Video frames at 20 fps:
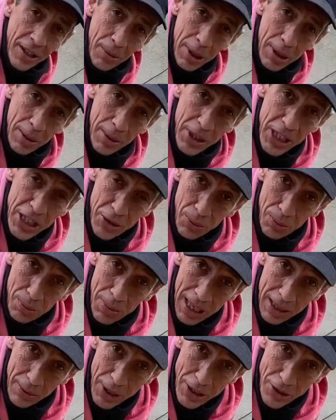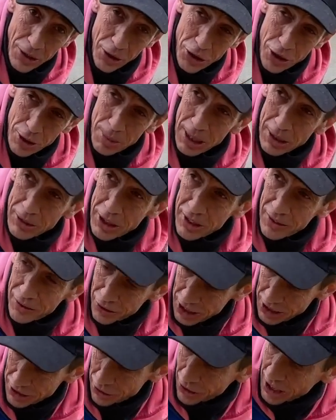with my research about the
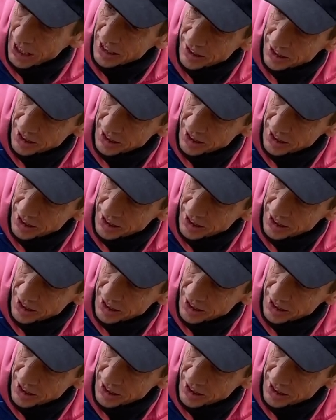French drains